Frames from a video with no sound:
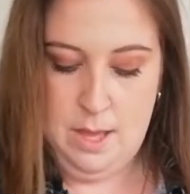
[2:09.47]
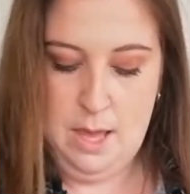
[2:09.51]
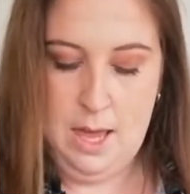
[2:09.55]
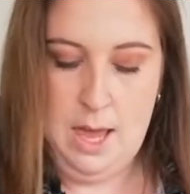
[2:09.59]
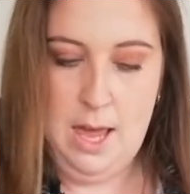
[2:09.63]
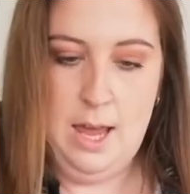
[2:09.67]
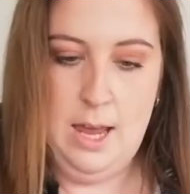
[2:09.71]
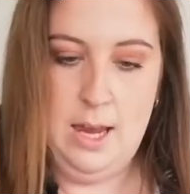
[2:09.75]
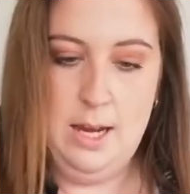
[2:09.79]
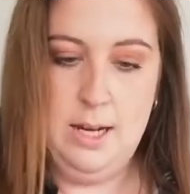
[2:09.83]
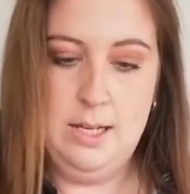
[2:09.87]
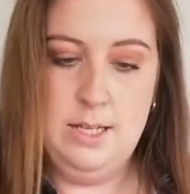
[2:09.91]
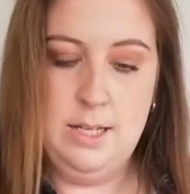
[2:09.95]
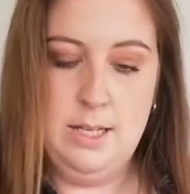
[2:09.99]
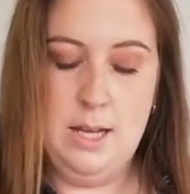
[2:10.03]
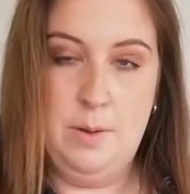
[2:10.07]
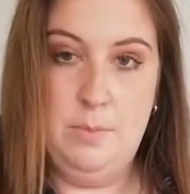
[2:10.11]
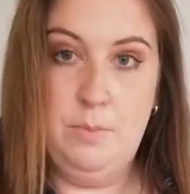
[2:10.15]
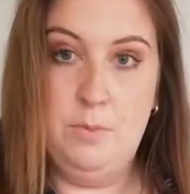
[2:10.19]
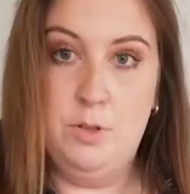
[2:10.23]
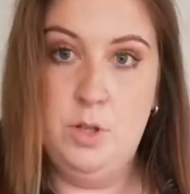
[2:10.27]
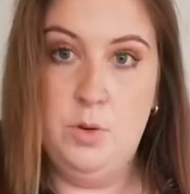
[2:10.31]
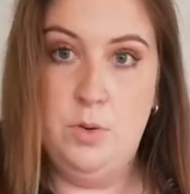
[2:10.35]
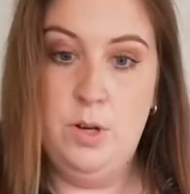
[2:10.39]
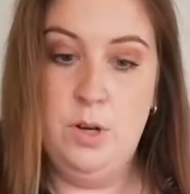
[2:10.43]
And
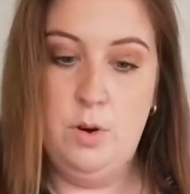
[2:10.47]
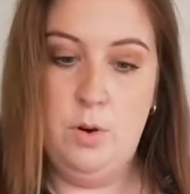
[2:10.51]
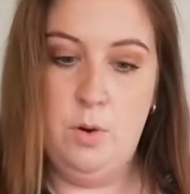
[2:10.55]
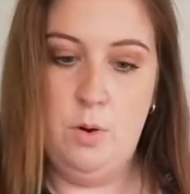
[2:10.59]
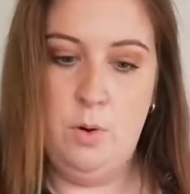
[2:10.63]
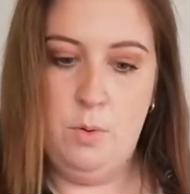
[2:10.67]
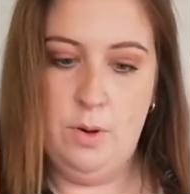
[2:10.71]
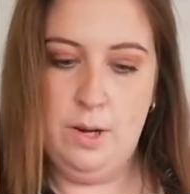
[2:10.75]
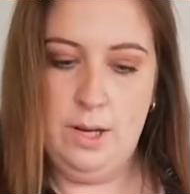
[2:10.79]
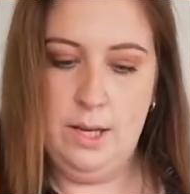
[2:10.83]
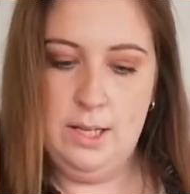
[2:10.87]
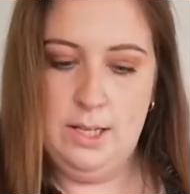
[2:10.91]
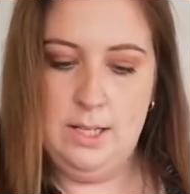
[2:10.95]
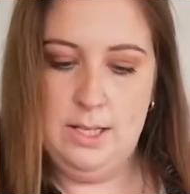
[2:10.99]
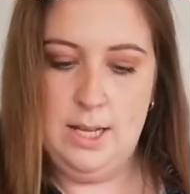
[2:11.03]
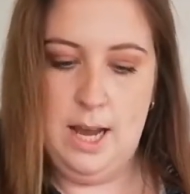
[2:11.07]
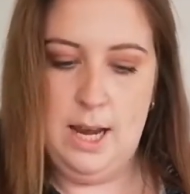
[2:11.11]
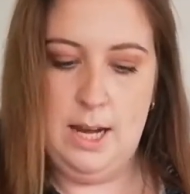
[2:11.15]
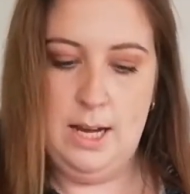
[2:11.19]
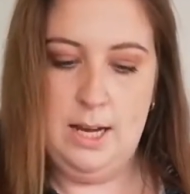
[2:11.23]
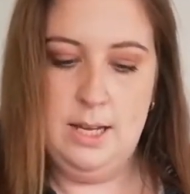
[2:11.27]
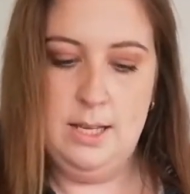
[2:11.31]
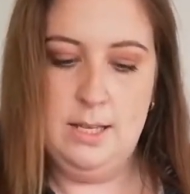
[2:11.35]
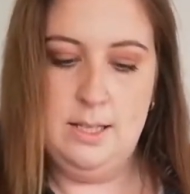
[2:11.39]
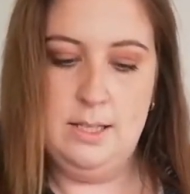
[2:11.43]
I'm doing it all in
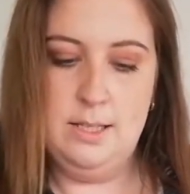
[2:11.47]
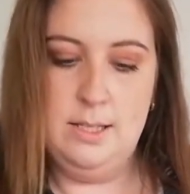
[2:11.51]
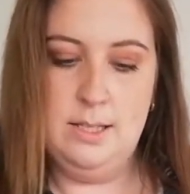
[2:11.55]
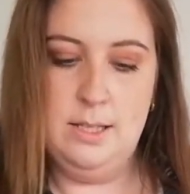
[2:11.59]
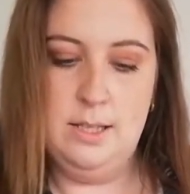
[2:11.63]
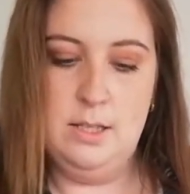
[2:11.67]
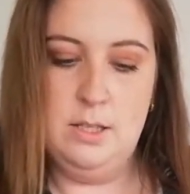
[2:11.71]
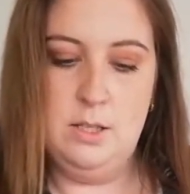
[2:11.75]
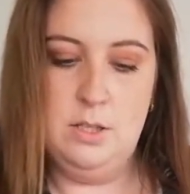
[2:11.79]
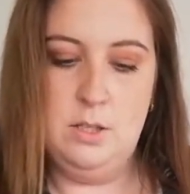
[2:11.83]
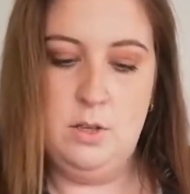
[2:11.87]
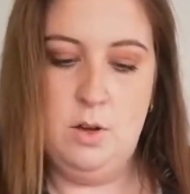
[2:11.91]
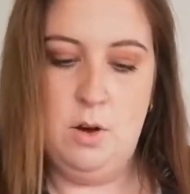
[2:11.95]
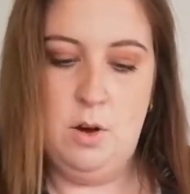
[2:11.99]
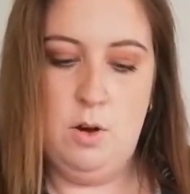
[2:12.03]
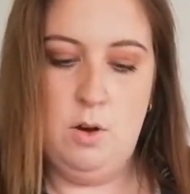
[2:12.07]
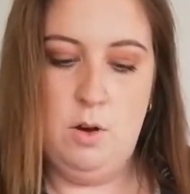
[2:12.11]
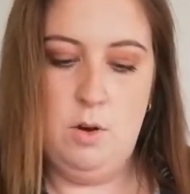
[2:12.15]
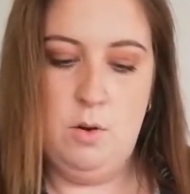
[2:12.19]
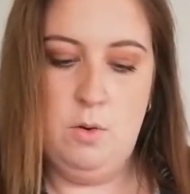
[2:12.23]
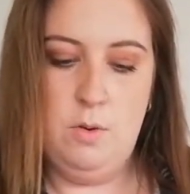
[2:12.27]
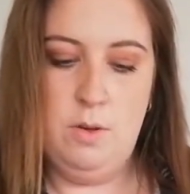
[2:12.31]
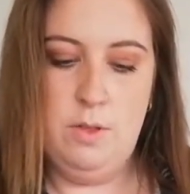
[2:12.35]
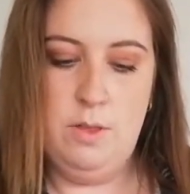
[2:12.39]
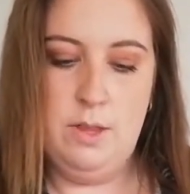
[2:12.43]
containers,
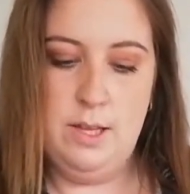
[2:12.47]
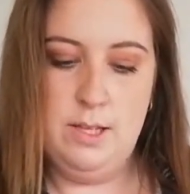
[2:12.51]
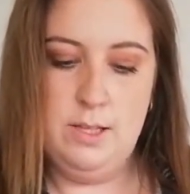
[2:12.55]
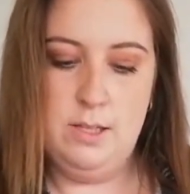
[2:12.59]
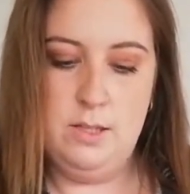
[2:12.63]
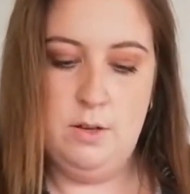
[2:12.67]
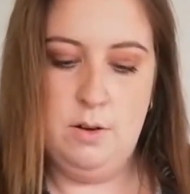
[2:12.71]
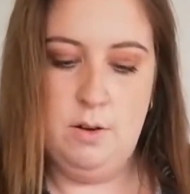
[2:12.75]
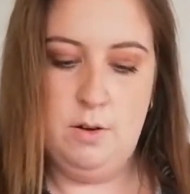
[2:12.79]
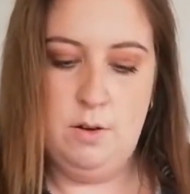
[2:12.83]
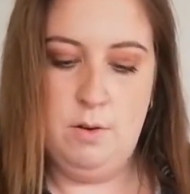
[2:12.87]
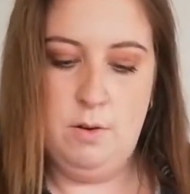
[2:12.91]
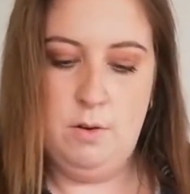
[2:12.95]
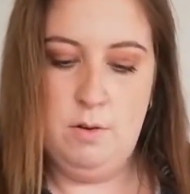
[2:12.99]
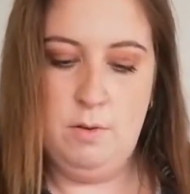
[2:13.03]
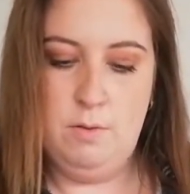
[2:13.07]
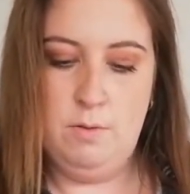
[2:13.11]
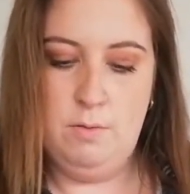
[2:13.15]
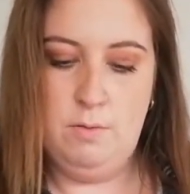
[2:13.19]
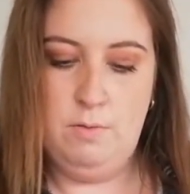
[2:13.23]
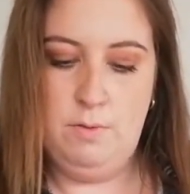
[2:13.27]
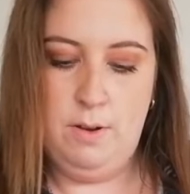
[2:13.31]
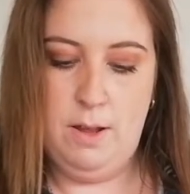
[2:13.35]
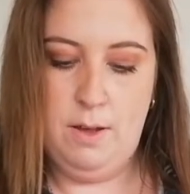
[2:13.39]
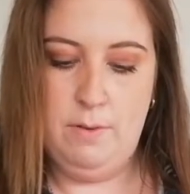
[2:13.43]
so there's no
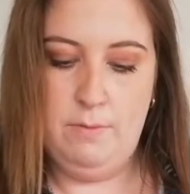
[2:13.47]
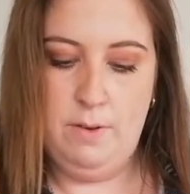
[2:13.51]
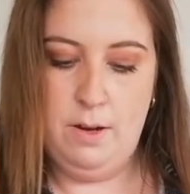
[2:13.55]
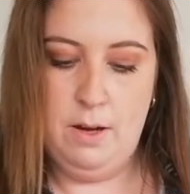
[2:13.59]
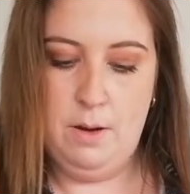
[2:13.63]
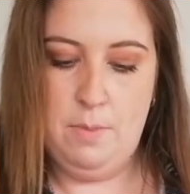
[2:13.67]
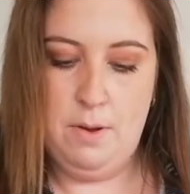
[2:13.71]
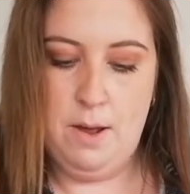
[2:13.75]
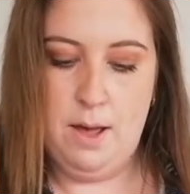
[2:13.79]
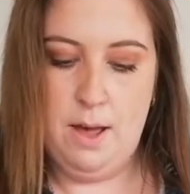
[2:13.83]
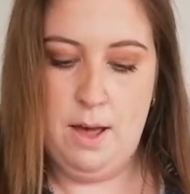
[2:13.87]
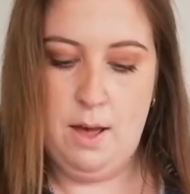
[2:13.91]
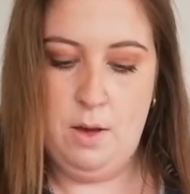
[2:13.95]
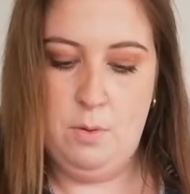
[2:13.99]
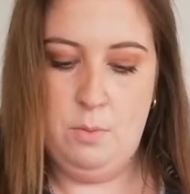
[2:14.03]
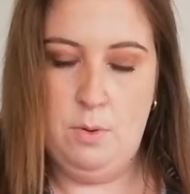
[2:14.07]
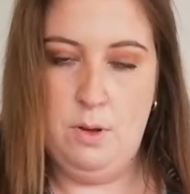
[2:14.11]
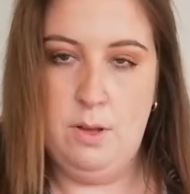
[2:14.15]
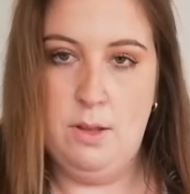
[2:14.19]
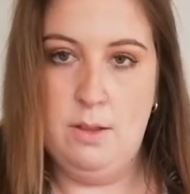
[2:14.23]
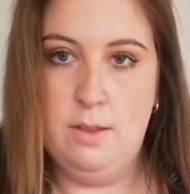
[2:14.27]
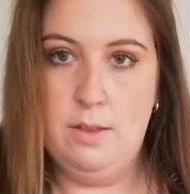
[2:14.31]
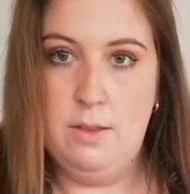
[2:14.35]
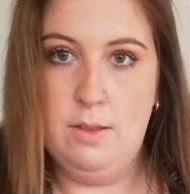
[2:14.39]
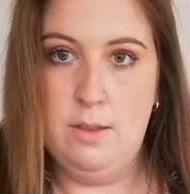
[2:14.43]
fluffing about
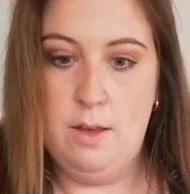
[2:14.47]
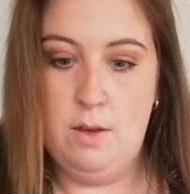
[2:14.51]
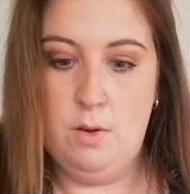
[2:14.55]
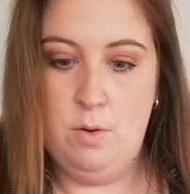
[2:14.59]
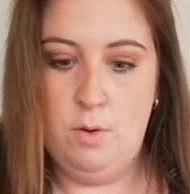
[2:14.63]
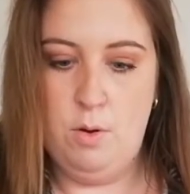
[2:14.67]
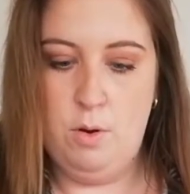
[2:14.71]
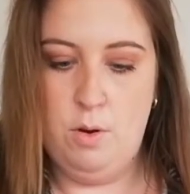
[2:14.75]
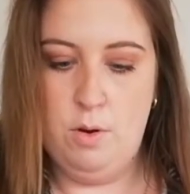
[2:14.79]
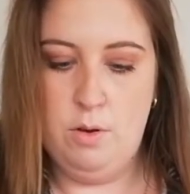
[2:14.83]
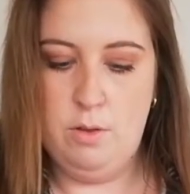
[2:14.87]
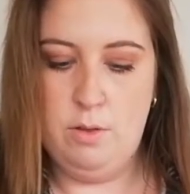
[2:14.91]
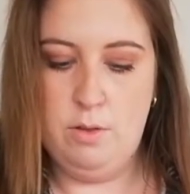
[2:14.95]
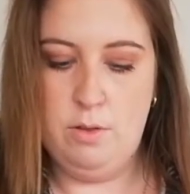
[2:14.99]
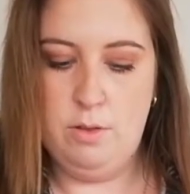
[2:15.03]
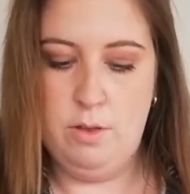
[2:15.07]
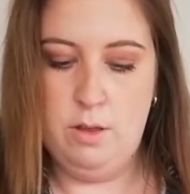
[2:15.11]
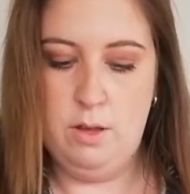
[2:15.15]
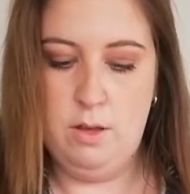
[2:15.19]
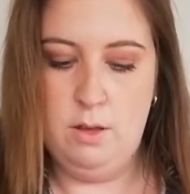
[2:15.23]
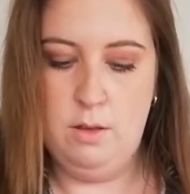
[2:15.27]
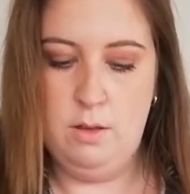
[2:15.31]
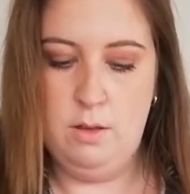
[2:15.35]
with earth